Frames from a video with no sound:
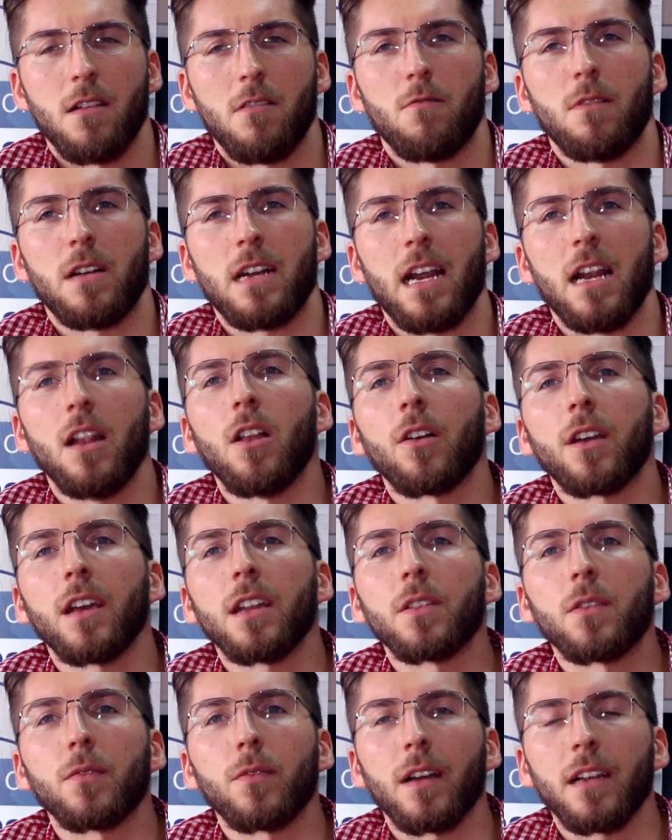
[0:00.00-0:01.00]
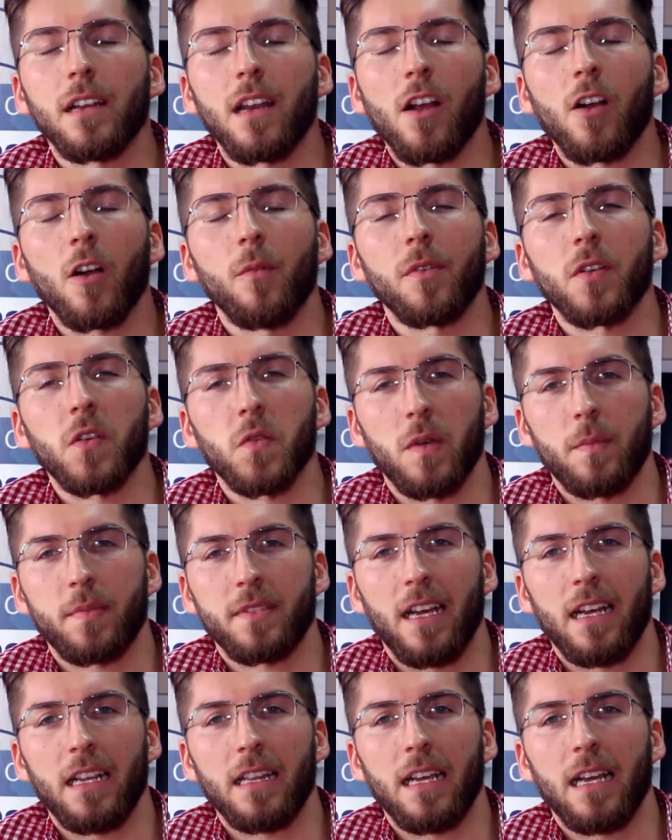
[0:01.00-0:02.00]
when I log into an e-commerce
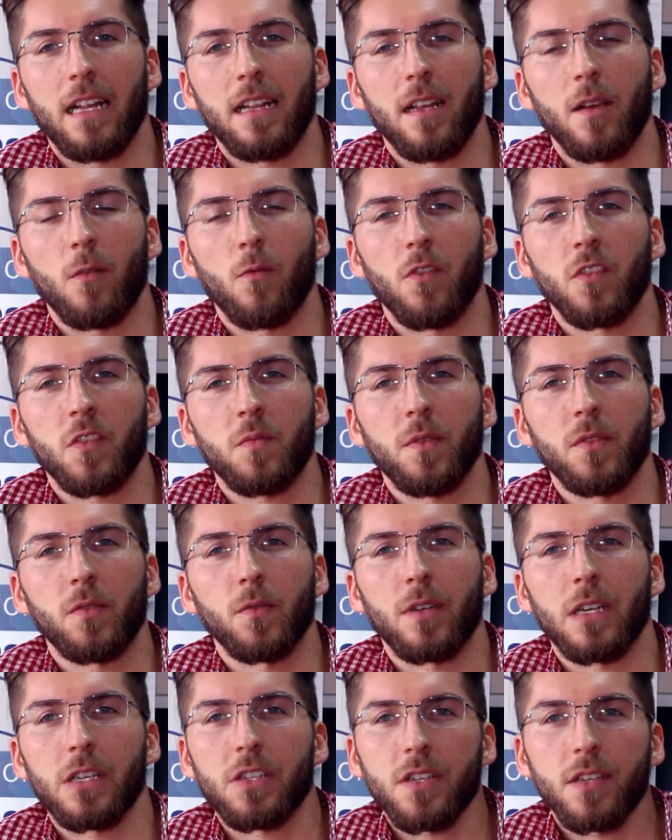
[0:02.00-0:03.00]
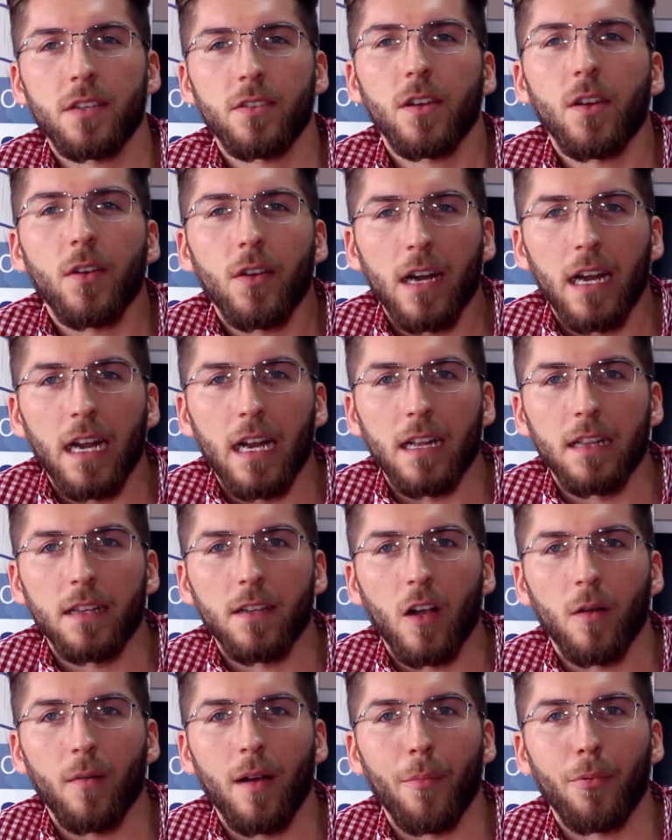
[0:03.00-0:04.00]
website and they want me to register and
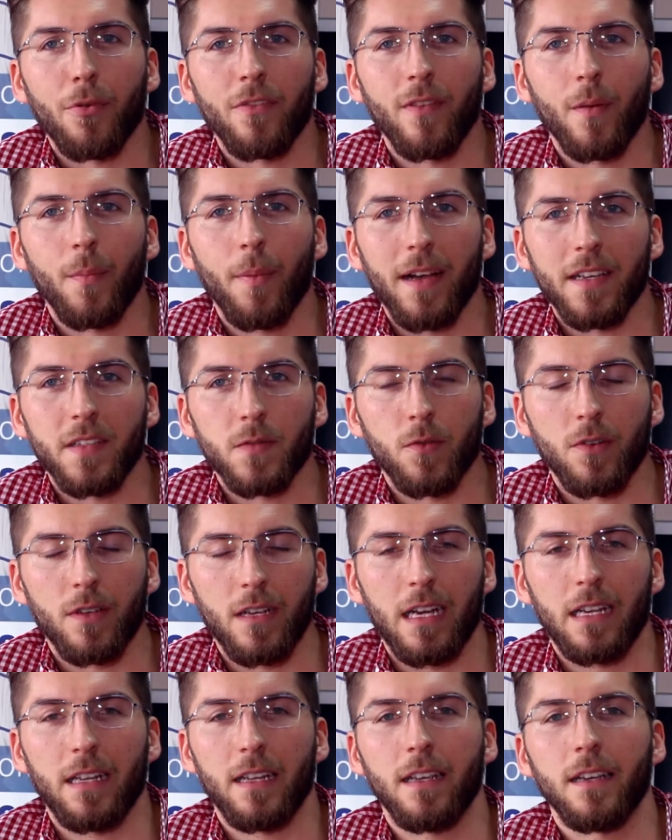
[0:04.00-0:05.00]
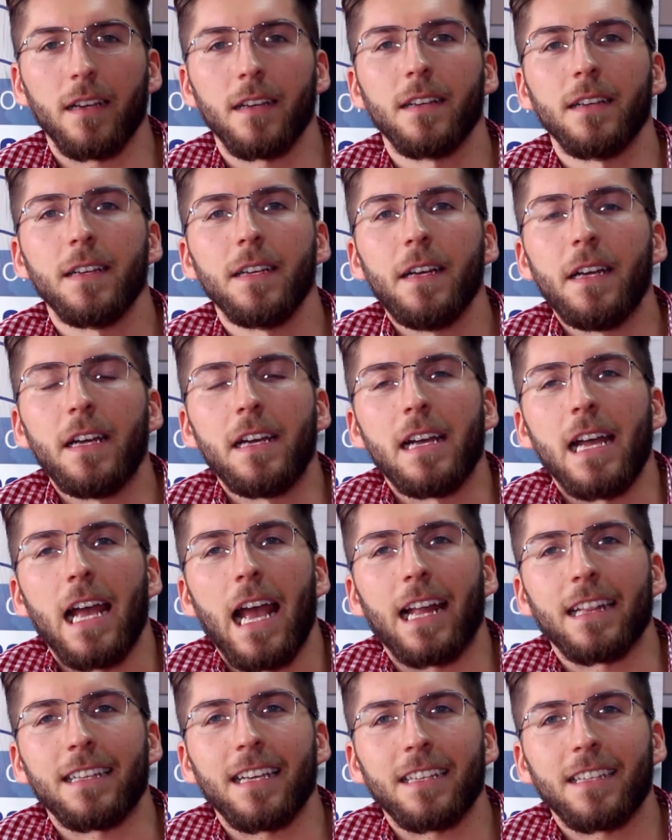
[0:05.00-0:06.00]
come up with a password idea,
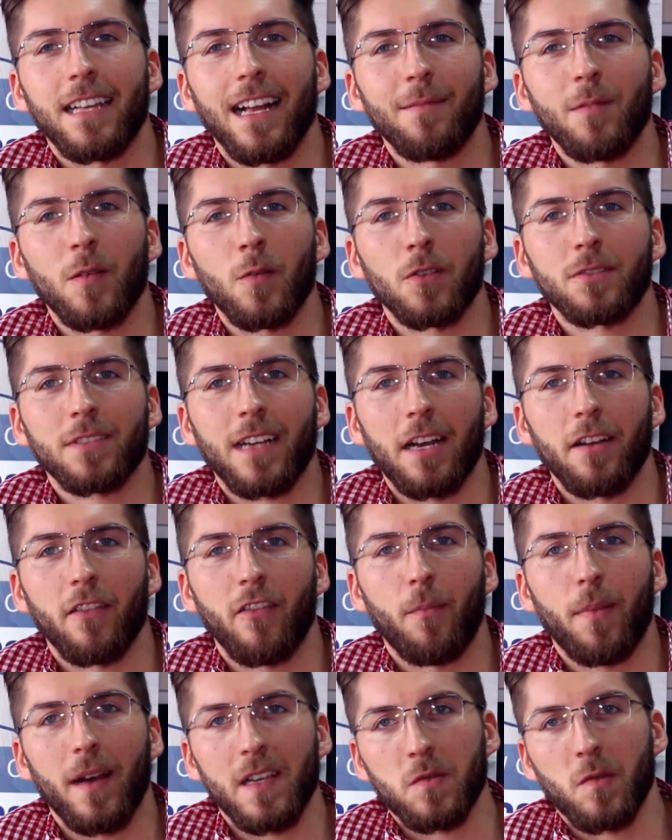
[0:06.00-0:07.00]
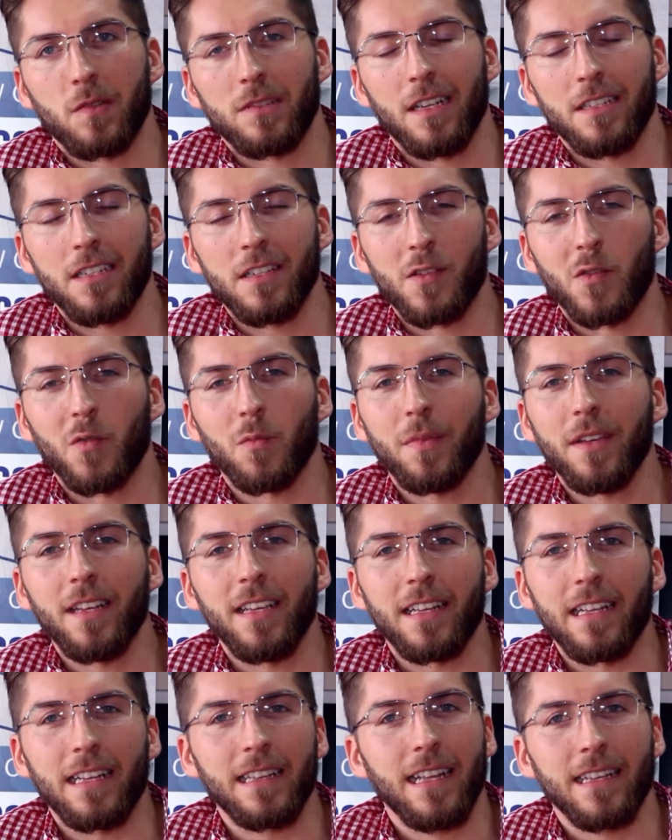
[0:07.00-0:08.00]
and they tell me what kind of password that needs to be.
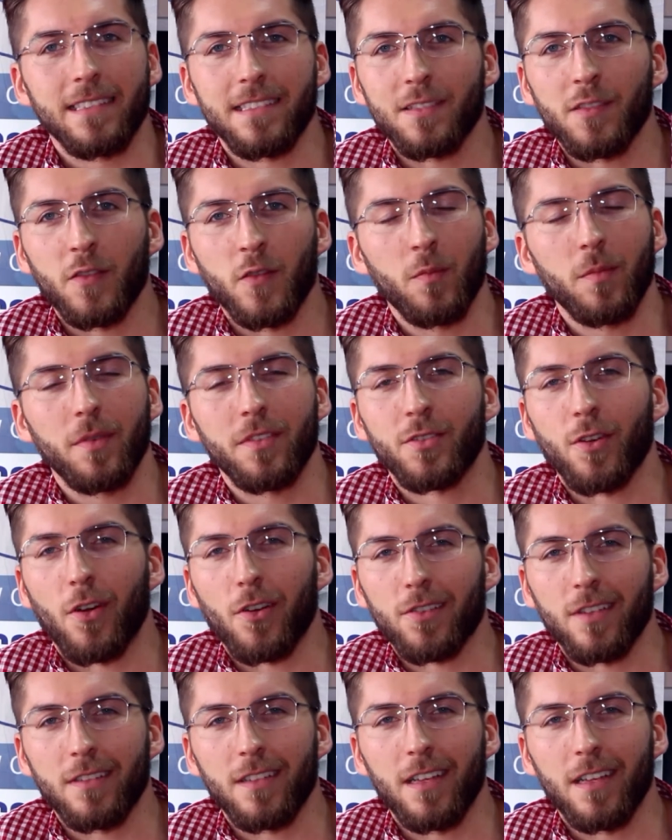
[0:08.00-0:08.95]
It doesn't need to be shorter